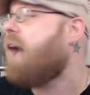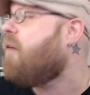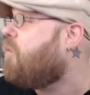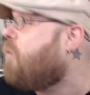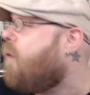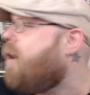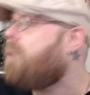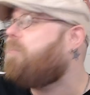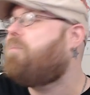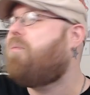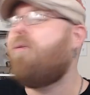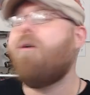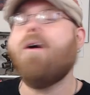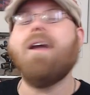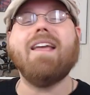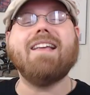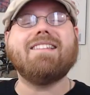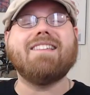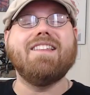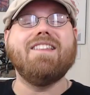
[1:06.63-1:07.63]
At what
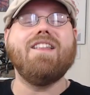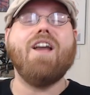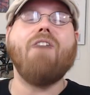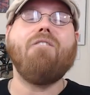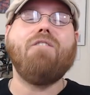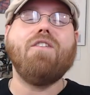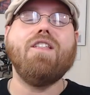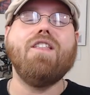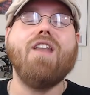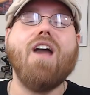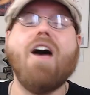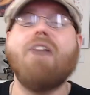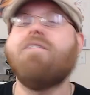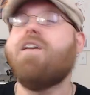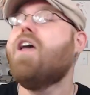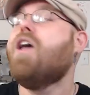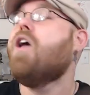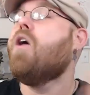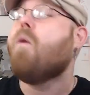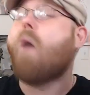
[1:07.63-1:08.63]
point is enough
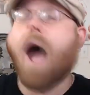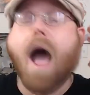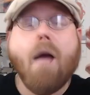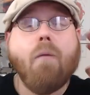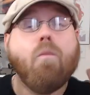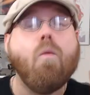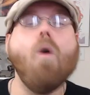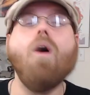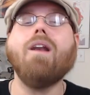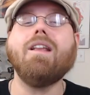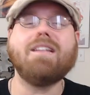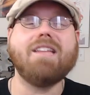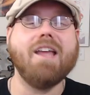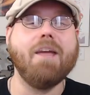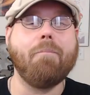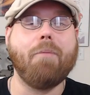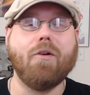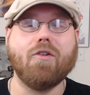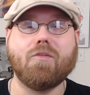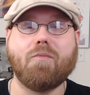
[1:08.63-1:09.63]
enough? I want to see a
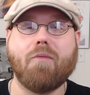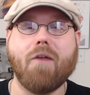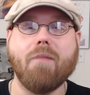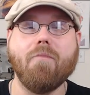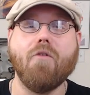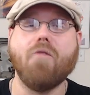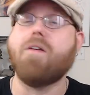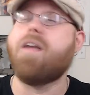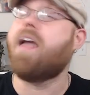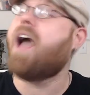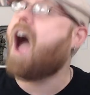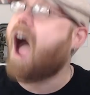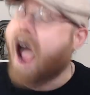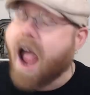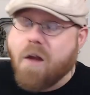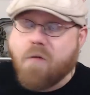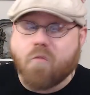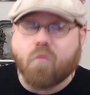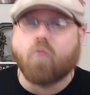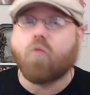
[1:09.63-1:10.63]
Birds of Prey movie.
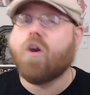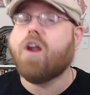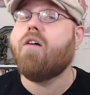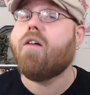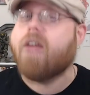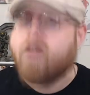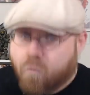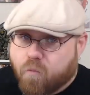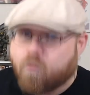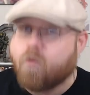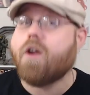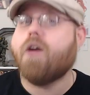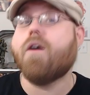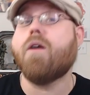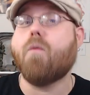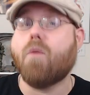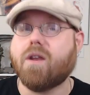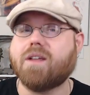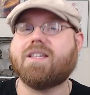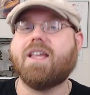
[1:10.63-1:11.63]
I really, really
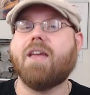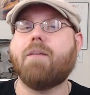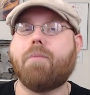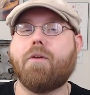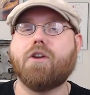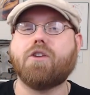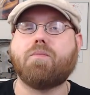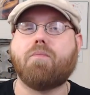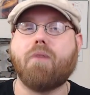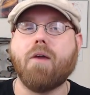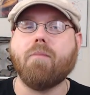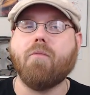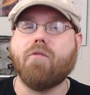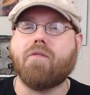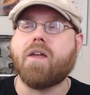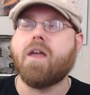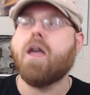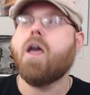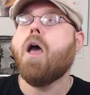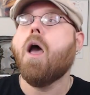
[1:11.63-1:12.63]
want to see a Birds of Prey
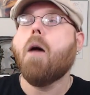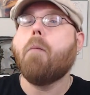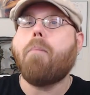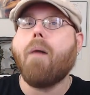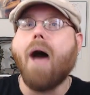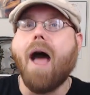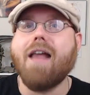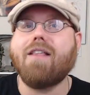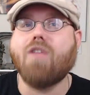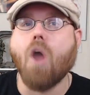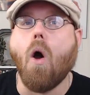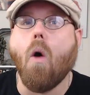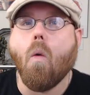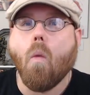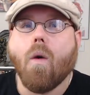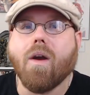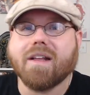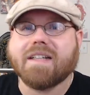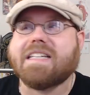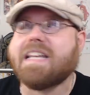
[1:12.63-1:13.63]
movie. But I don't
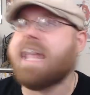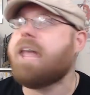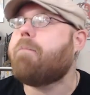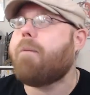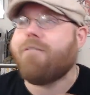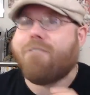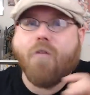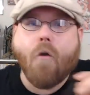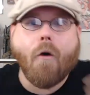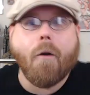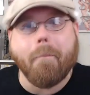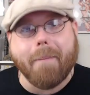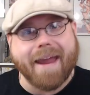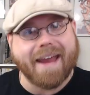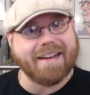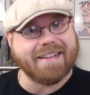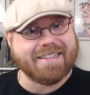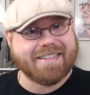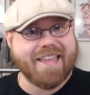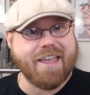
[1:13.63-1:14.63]
want to see it before
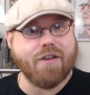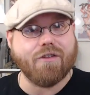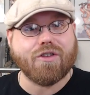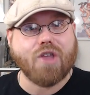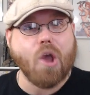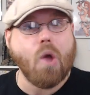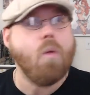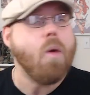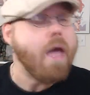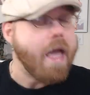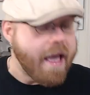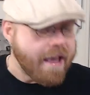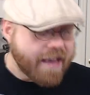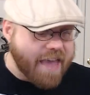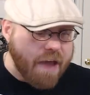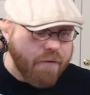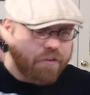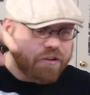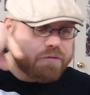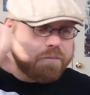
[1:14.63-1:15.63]
Man of Steel 2.
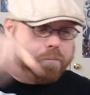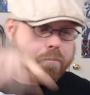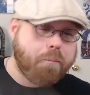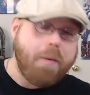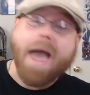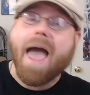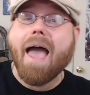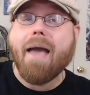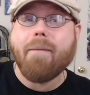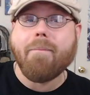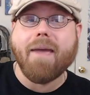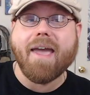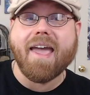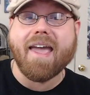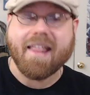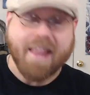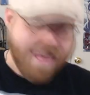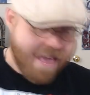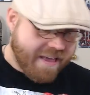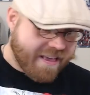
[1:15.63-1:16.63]
Give us
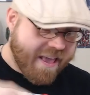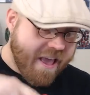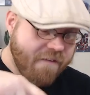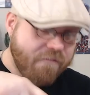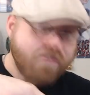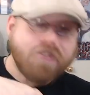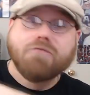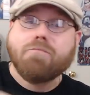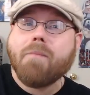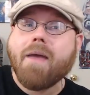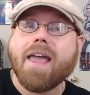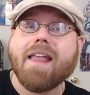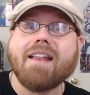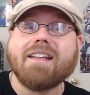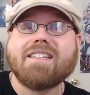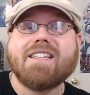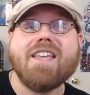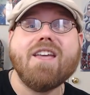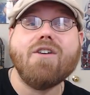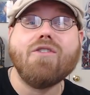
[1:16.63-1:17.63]
Batman! Give us Man of
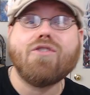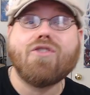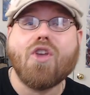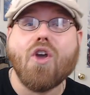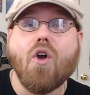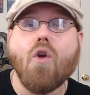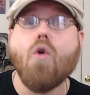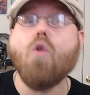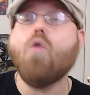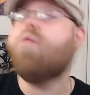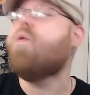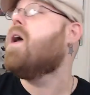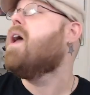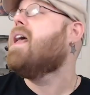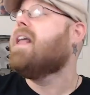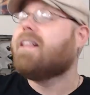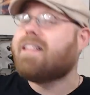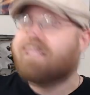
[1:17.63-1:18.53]
Steel 2!